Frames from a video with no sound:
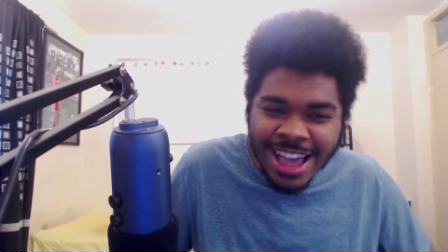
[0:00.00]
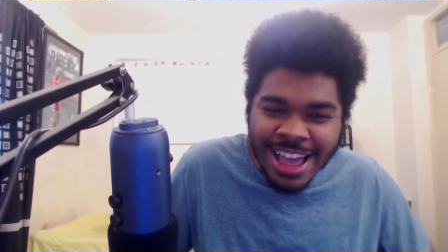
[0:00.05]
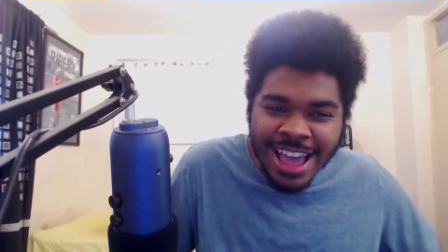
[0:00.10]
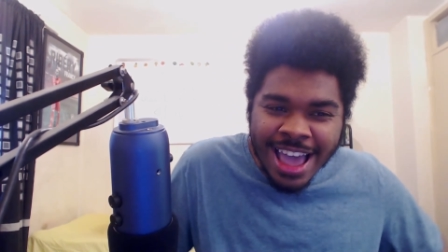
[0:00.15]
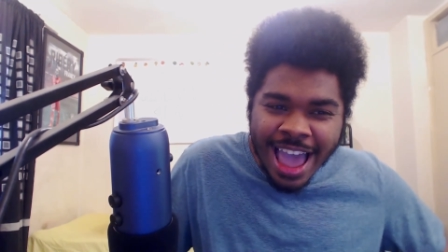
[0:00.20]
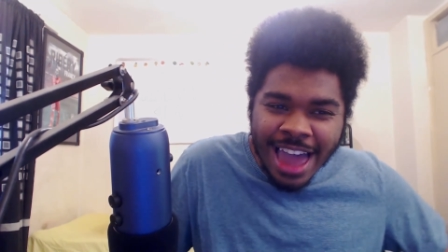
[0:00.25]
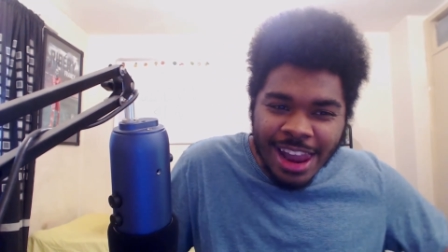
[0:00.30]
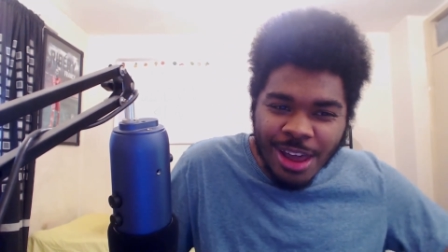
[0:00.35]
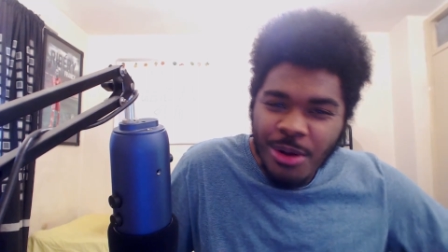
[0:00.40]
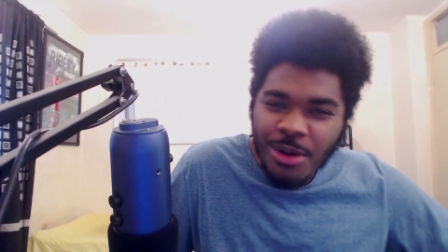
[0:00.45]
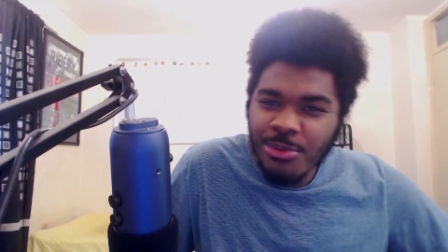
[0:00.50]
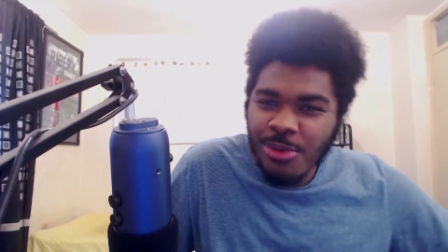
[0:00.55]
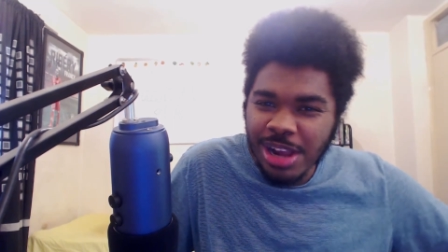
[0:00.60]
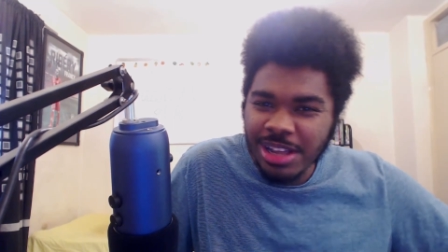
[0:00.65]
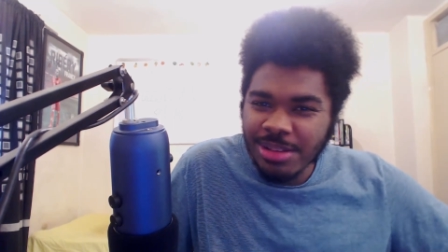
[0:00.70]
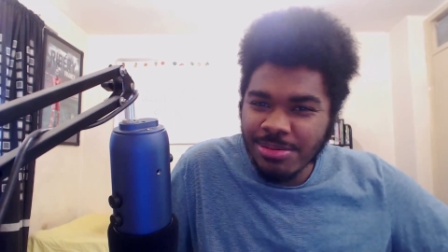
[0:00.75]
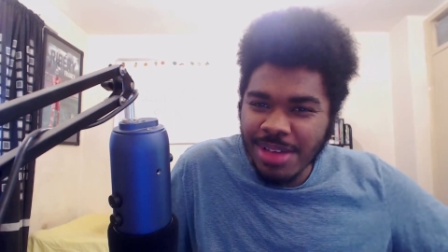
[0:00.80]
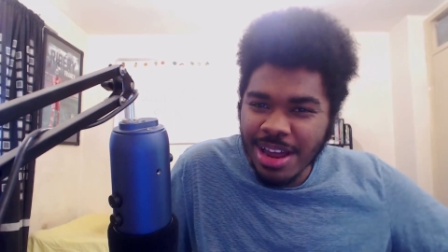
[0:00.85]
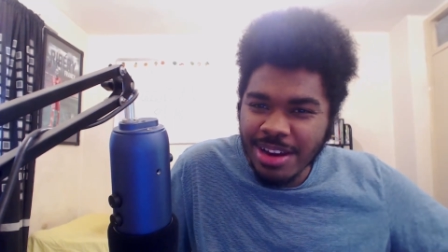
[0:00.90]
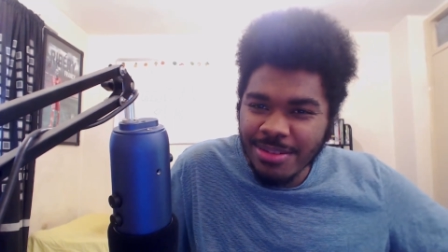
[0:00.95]
"Hello and
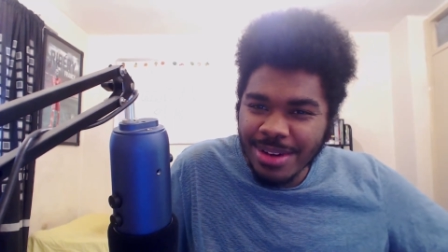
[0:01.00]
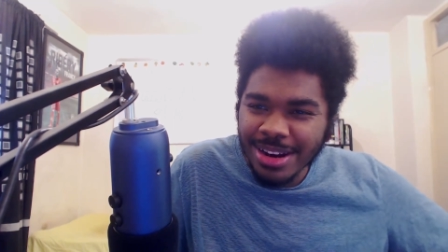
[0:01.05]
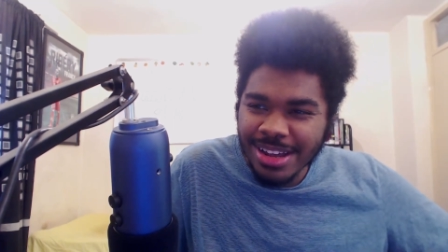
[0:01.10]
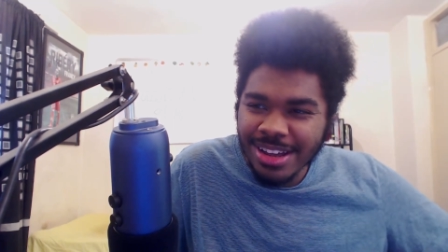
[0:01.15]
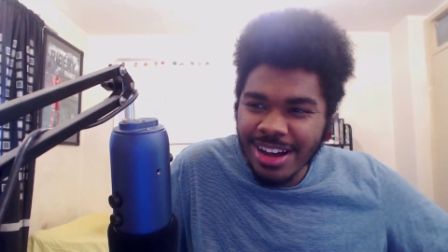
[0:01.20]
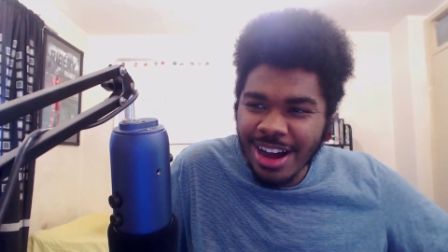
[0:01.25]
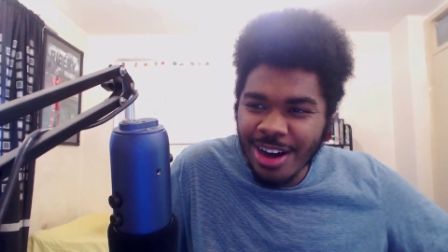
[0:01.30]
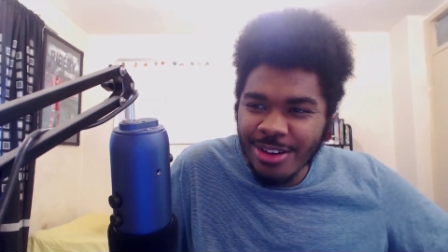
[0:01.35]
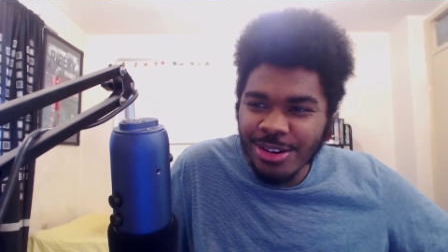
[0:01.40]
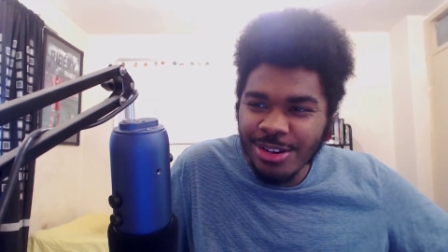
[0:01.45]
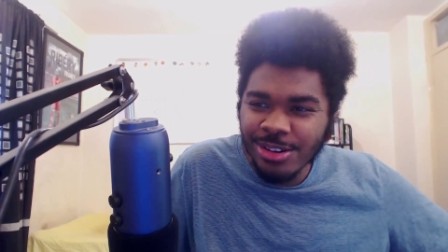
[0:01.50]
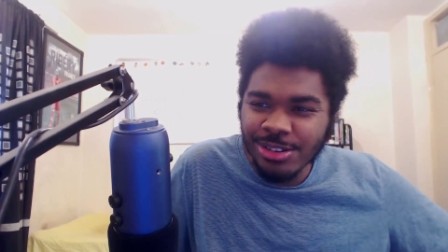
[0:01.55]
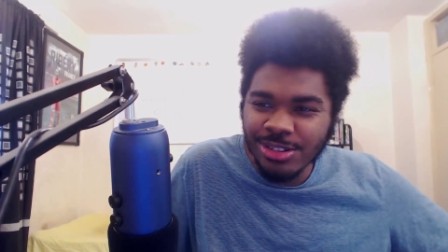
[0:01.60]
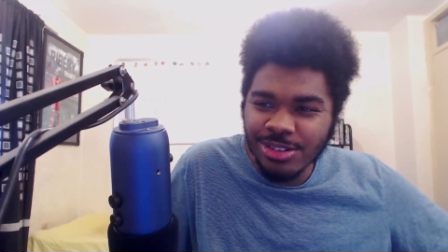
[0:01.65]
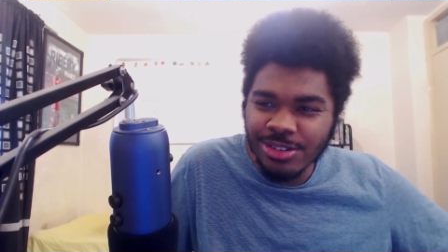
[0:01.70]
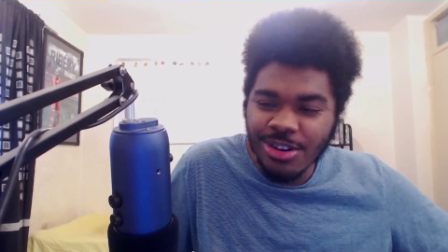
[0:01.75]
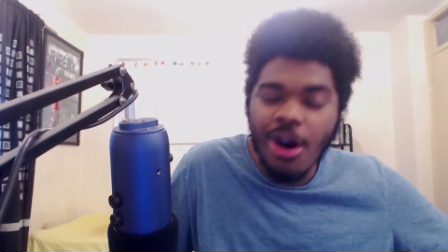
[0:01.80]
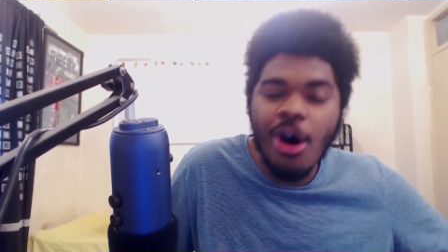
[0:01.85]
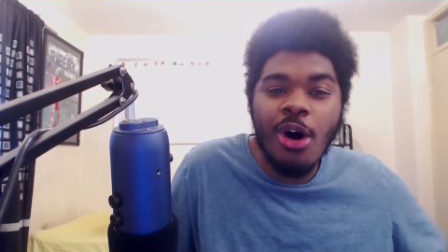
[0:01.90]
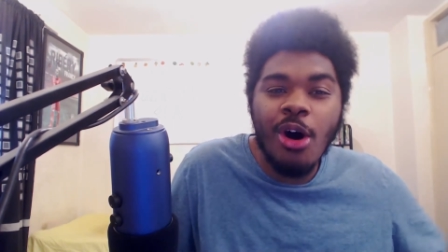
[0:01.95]
welcome, everybody. How you all
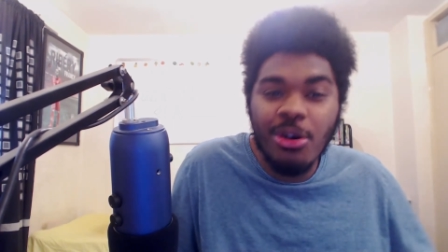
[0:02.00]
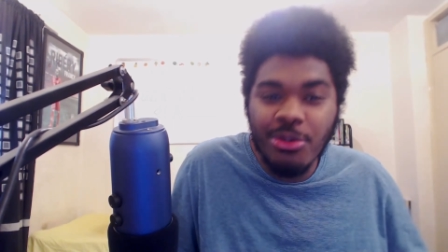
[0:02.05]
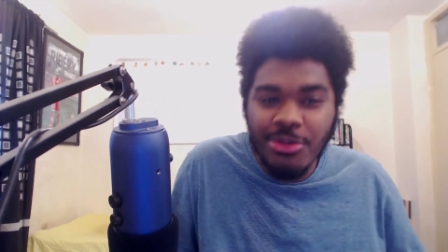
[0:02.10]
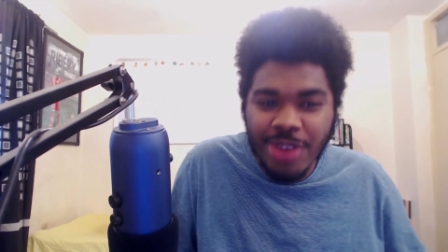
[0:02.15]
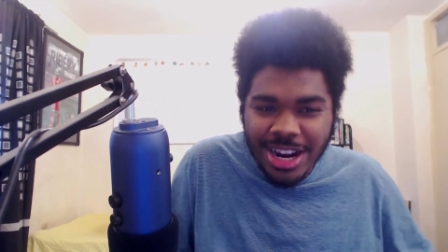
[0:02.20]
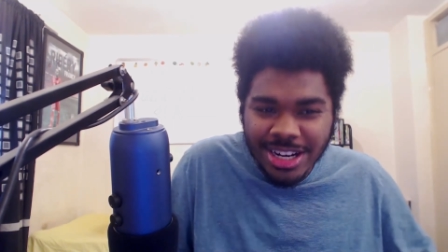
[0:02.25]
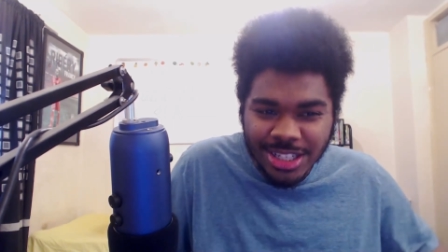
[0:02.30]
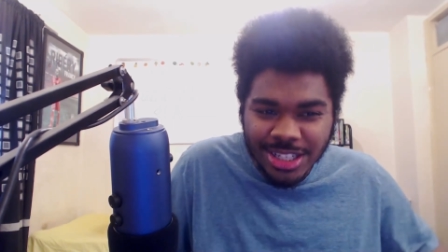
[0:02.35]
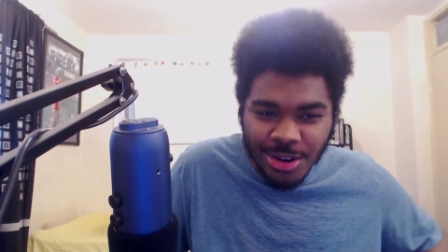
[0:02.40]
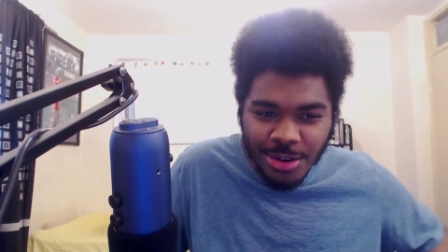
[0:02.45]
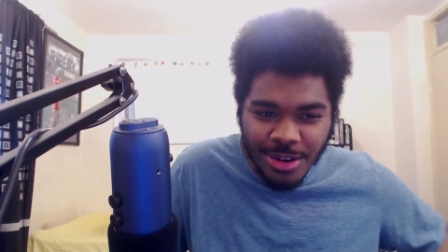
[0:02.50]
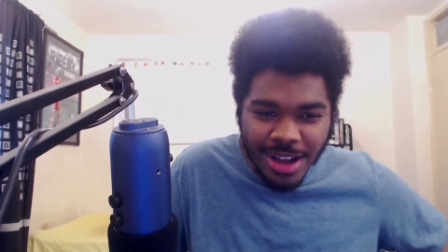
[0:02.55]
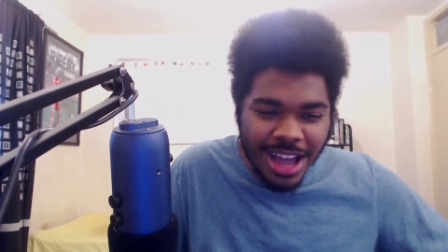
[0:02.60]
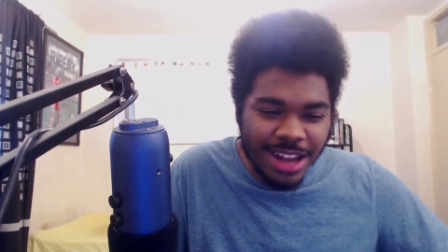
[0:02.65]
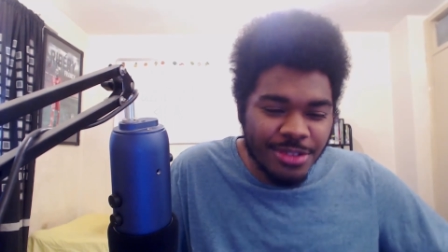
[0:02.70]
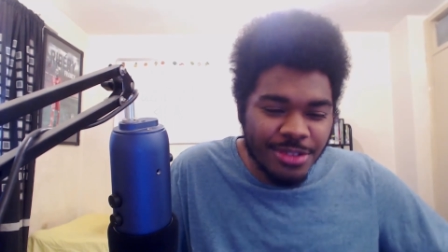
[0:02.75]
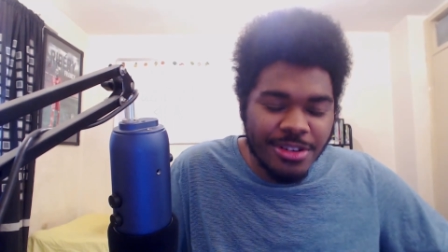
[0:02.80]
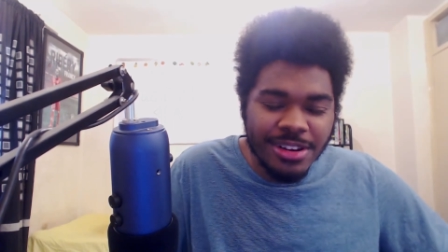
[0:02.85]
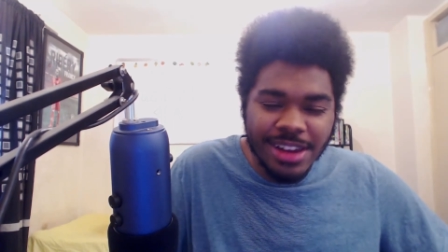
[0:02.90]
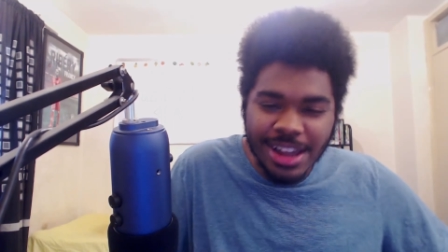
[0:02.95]
doing?" or "All right, yo.
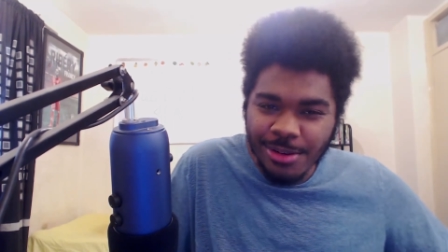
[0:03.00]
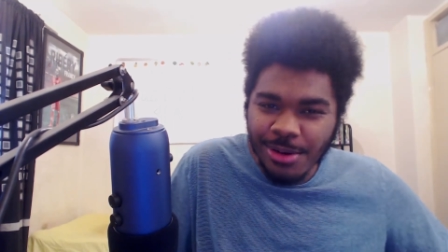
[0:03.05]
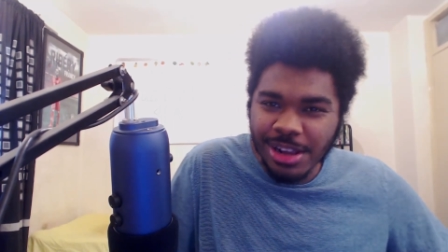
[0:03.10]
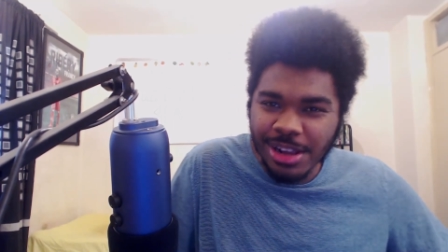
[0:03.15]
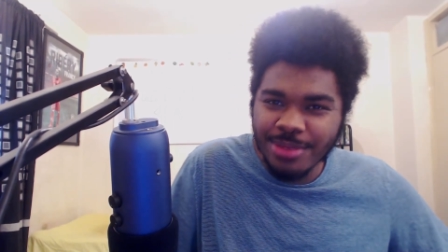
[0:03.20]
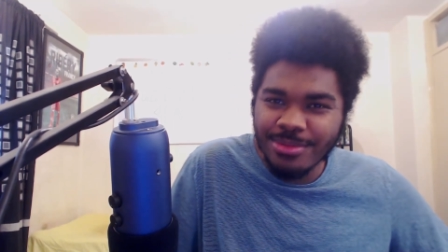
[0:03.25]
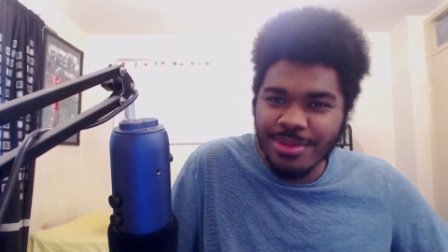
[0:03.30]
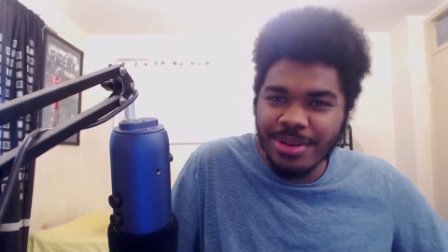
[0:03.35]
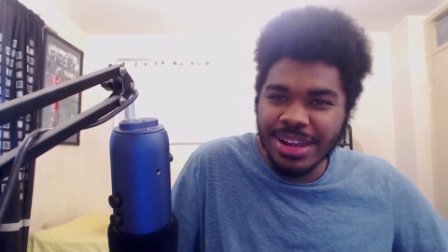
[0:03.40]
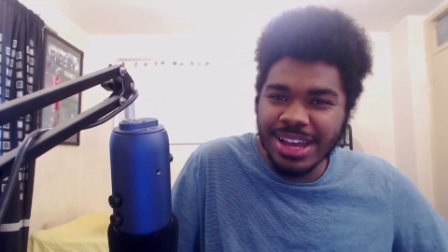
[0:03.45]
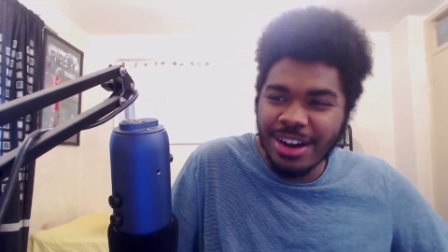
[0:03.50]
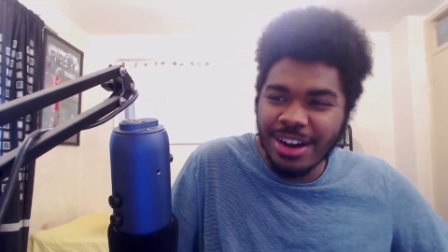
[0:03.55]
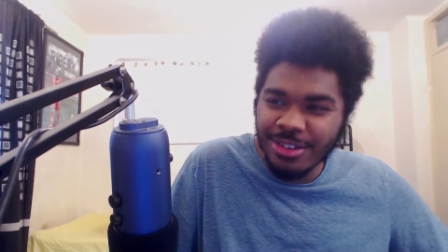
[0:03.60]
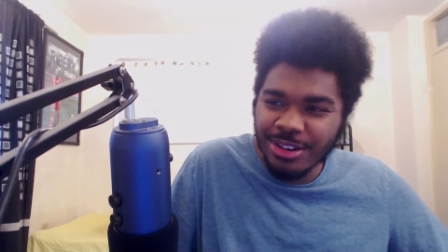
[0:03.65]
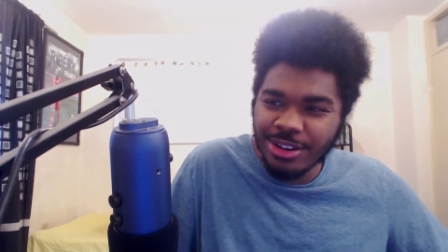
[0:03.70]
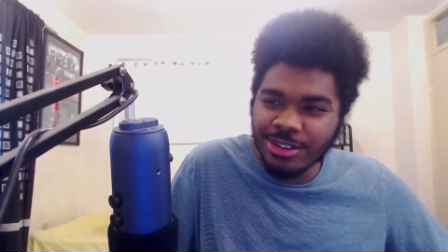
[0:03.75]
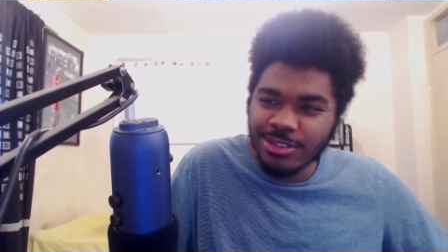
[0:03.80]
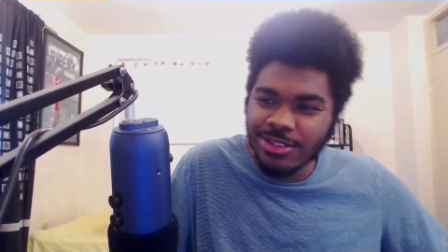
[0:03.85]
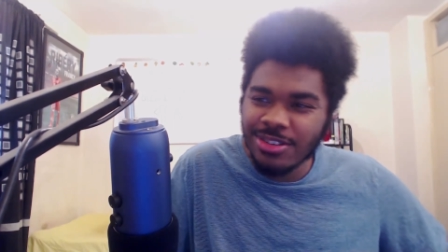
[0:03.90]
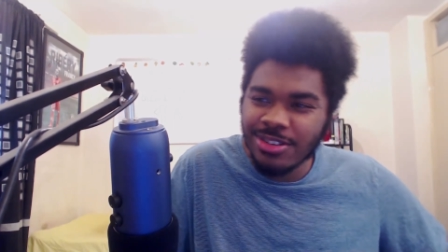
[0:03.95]
Hello and welcome, everybody. How you
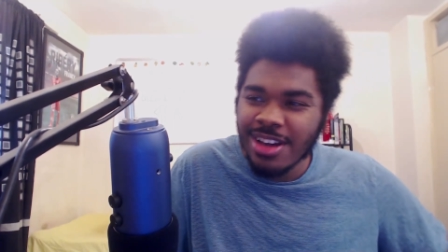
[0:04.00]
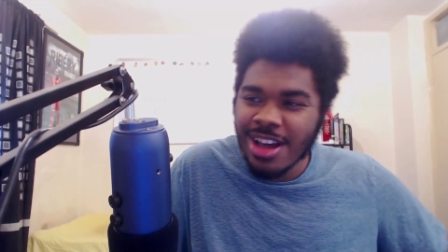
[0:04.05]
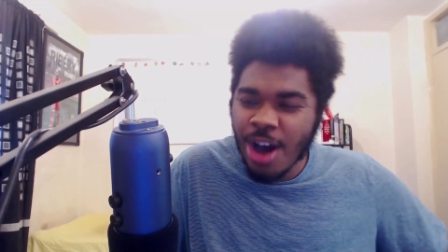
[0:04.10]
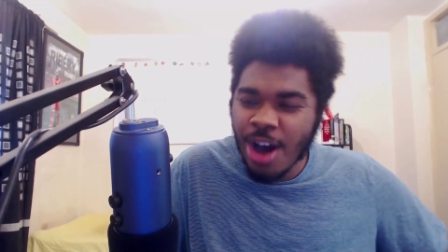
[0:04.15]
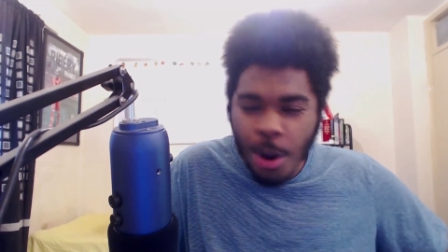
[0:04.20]
all doing?